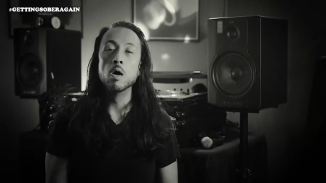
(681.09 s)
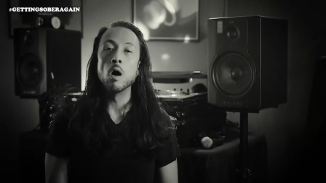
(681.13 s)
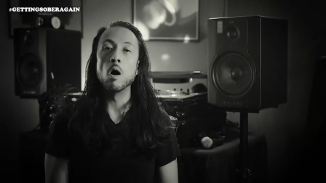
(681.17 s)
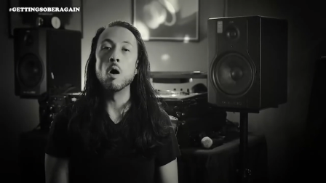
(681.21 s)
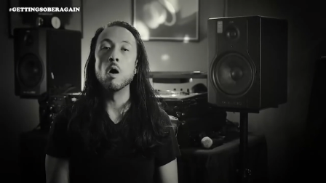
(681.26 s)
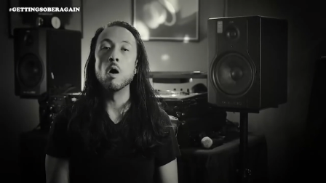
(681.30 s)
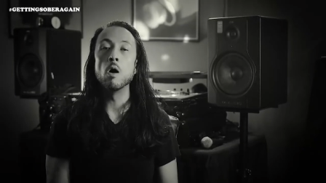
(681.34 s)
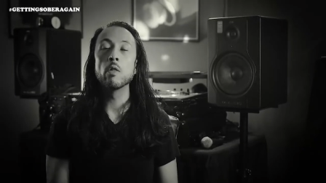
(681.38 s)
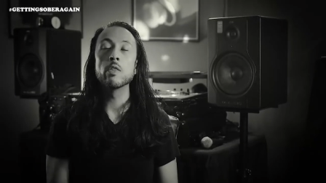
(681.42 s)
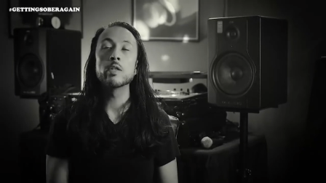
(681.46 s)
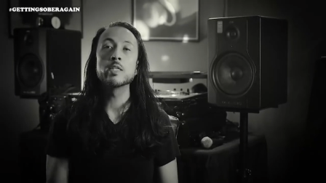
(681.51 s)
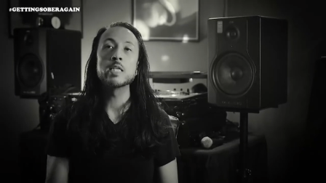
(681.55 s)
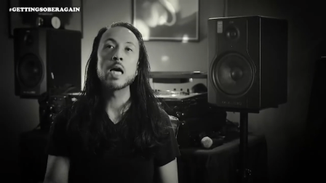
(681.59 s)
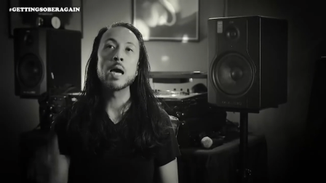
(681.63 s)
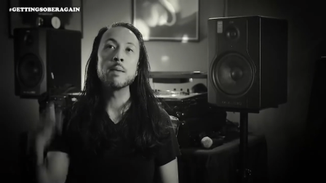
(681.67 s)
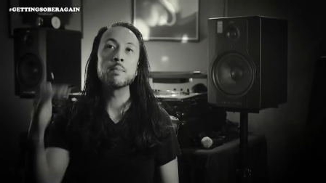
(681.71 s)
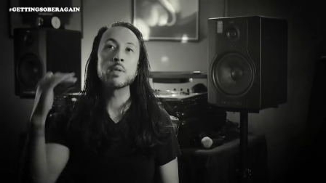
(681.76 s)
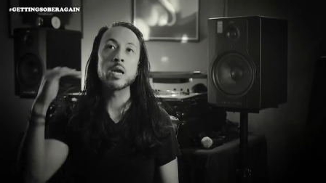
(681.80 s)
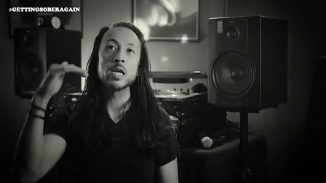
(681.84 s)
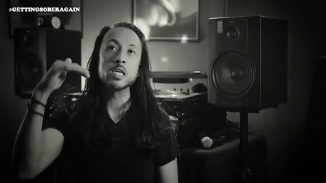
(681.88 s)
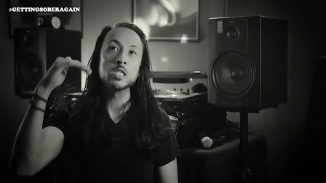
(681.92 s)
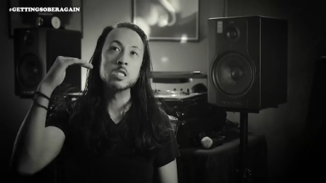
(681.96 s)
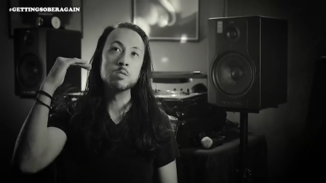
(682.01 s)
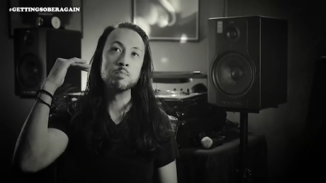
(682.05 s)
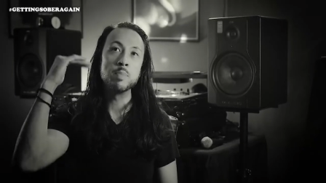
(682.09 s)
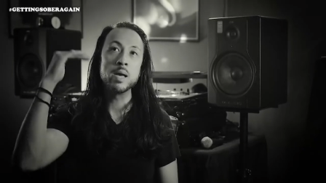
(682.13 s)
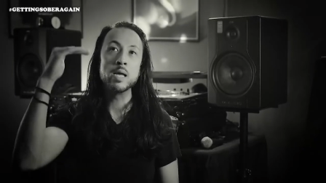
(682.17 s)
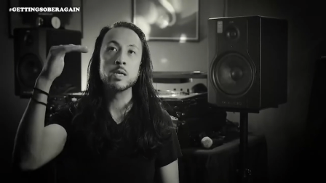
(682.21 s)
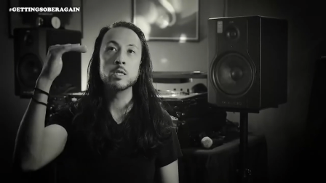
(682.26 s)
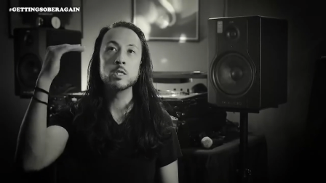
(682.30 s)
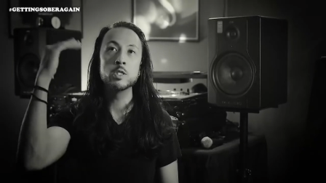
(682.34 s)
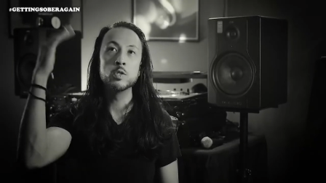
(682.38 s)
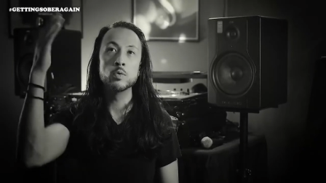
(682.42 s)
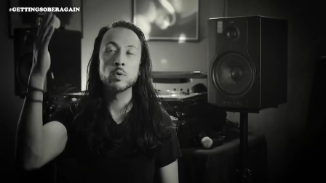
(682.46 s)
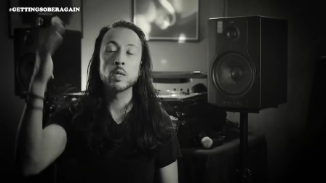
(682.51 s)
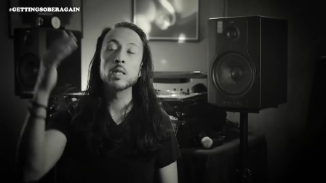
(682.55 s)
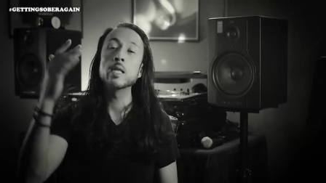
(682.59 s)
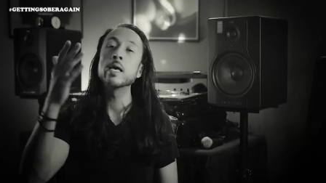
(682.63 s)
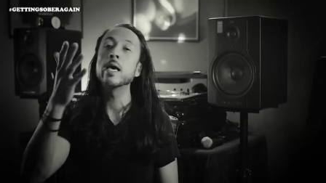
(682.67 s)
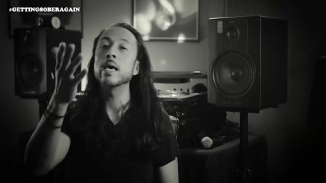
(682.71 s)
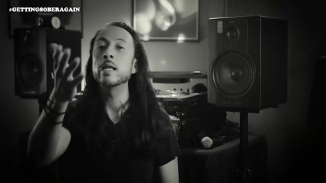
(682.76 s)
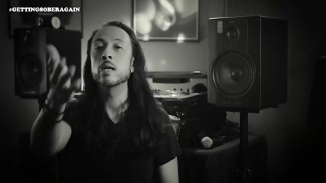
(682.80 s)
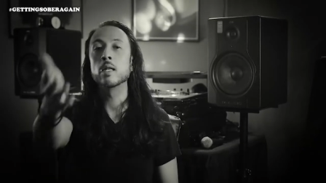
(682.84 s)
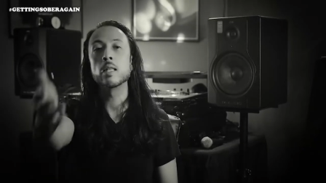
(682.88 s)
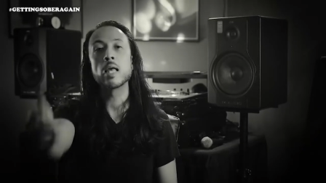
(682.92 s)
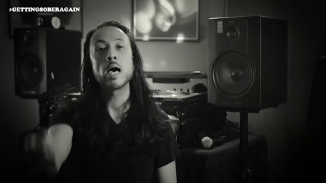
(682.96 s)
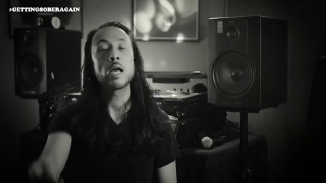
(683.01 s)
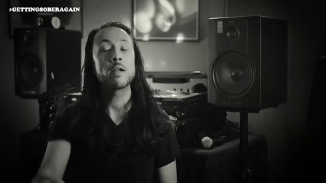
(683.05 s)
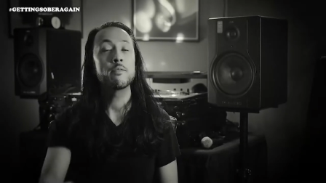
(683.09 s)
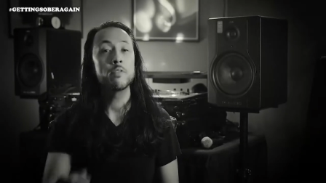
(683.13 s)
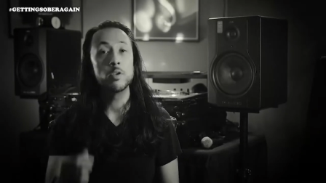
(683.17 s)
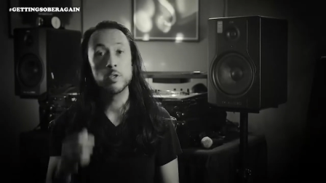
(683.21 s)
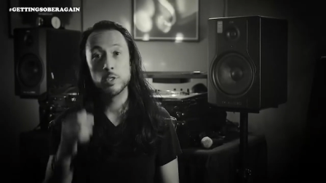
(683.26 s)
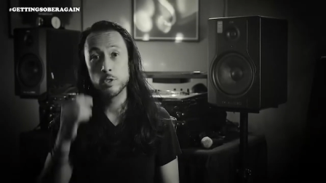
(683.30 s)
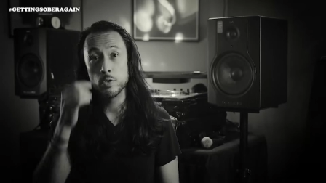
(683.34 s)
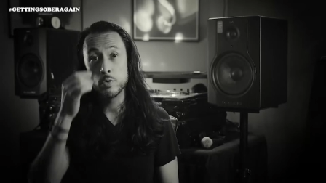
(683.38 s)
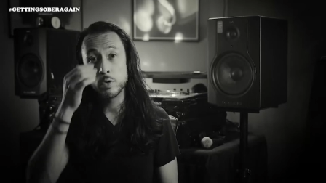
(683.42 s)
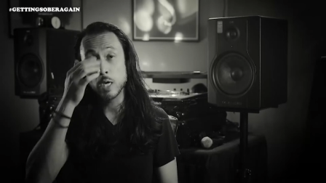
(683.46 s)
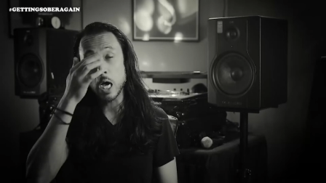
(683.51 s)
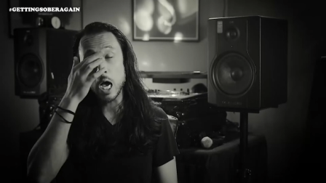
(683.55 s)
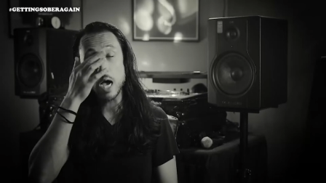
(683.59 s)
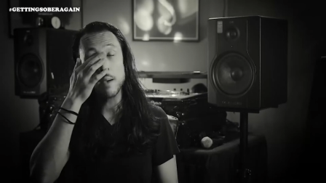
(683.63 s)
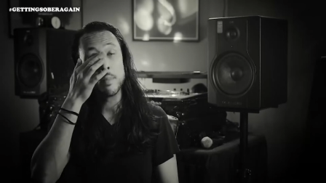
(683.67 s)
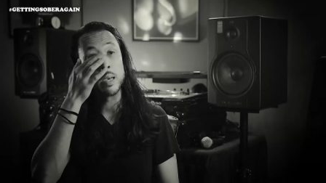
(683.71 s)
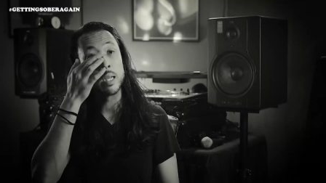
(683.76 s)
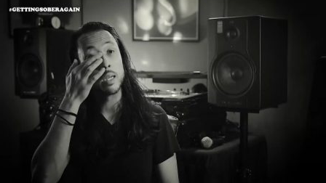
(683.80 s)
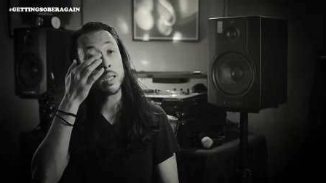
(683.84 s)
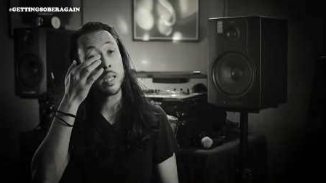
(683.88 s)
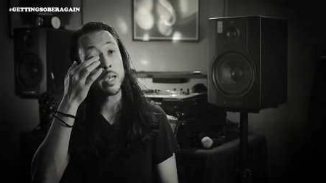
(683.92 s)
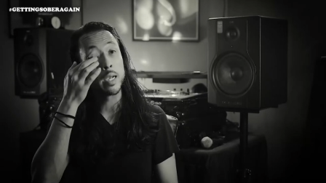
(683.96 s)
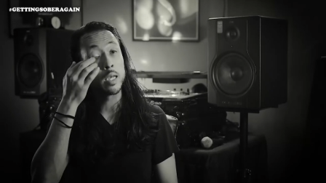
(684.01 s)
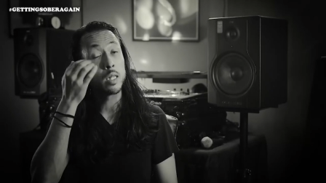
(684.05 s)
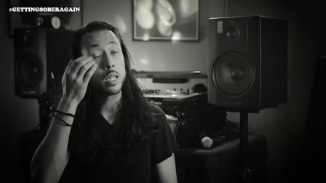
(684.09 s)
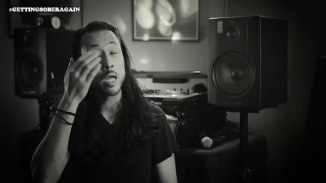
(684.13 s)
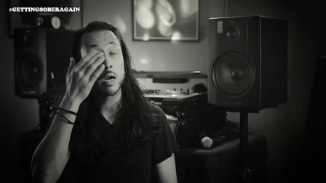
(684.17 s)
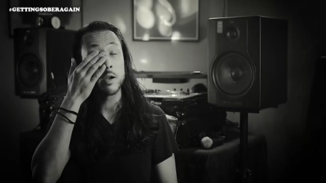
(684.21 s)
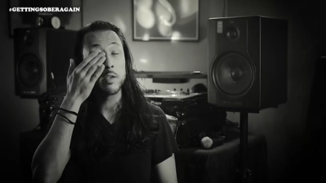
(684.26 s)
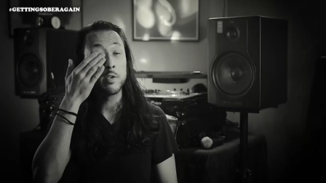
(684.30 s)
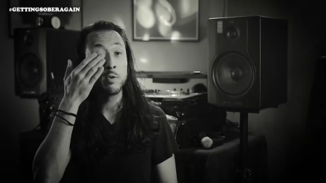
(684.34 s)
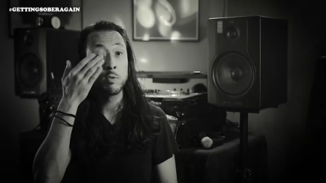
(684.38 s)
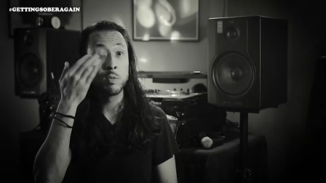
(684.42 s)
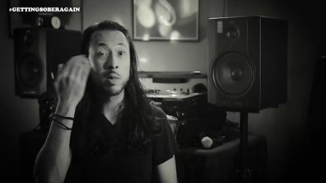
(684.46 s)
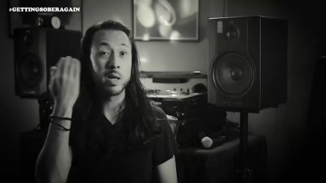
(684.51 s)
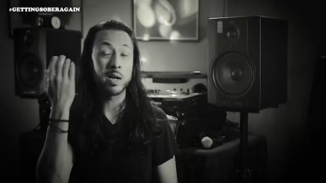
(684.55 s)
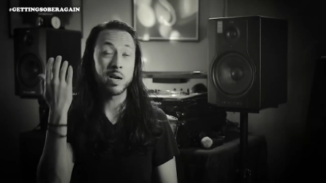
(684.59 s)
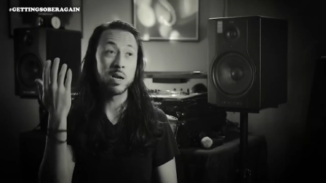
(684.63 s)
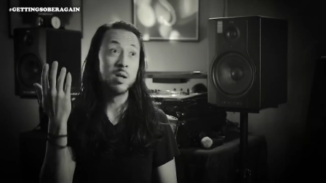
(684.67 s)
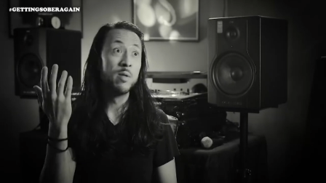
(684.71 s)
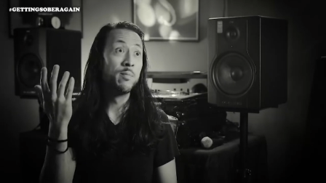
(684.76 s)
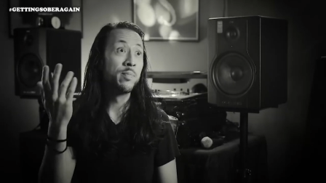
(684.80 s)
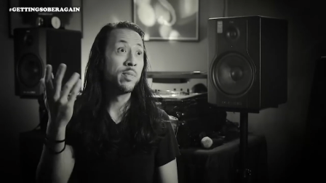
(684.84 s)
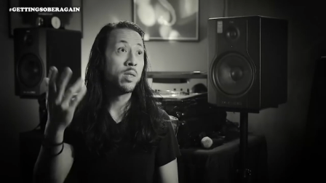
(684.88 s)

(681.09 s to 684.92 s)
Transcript: All the time that I spent doing, and a lot of you too comment, like a lot of you like